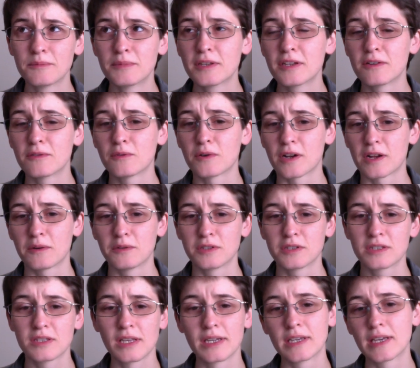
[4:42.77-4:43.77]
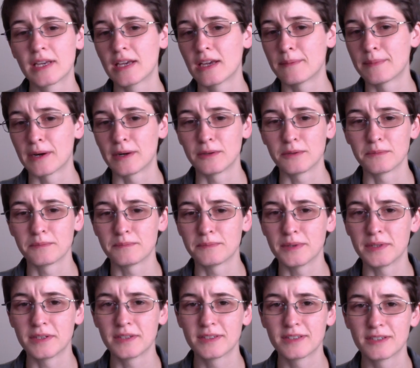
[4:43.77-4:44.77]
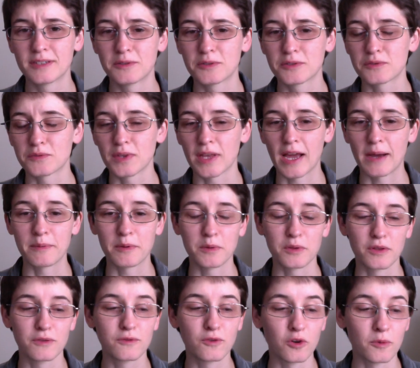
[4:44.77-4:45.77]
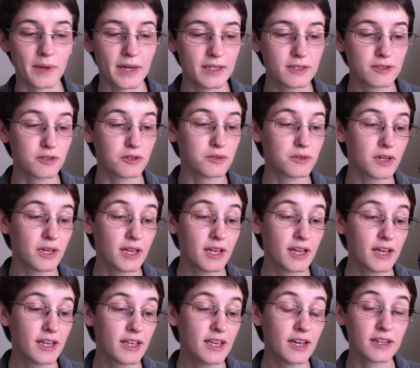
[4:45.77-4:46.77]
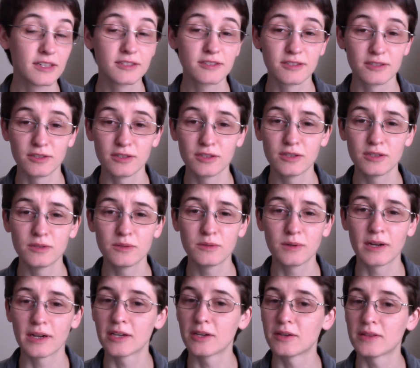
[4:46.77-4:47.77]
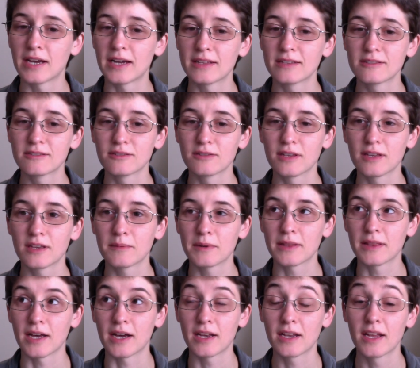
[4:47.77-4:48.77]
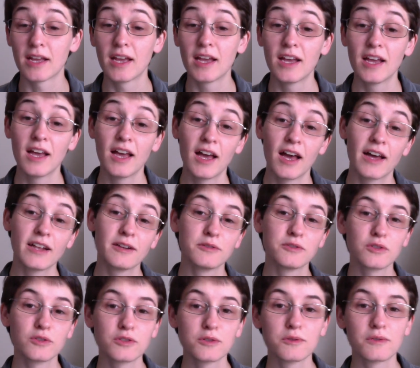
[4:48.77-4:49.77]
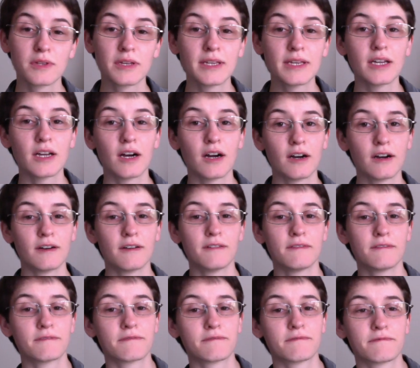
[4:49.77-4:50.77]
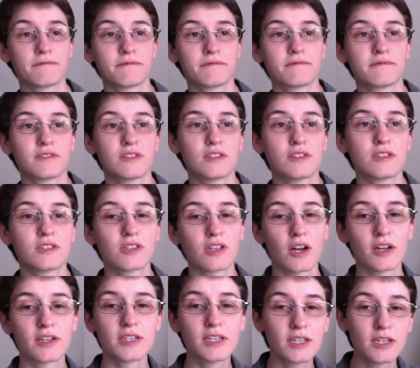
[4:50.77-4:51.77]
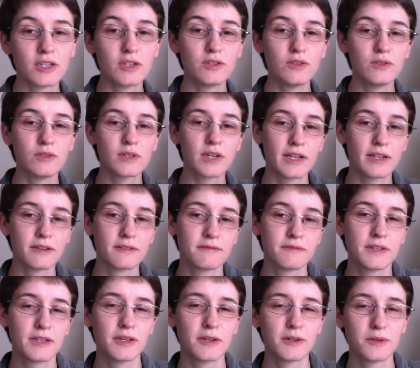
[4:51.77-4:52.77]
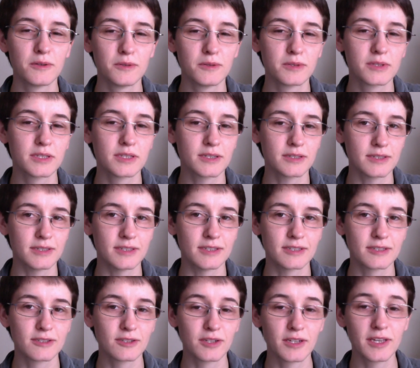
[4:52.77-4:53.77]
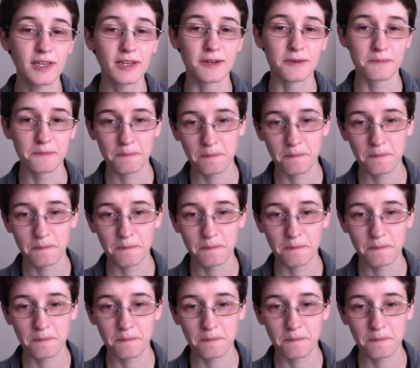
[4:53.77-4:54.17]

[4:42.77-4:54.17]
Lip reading: of what I was thinking about, but I wasn't really happy with the format, so yeah, still working on that, still thinking about that. And I was also thinking of starting a new kind of video series on here.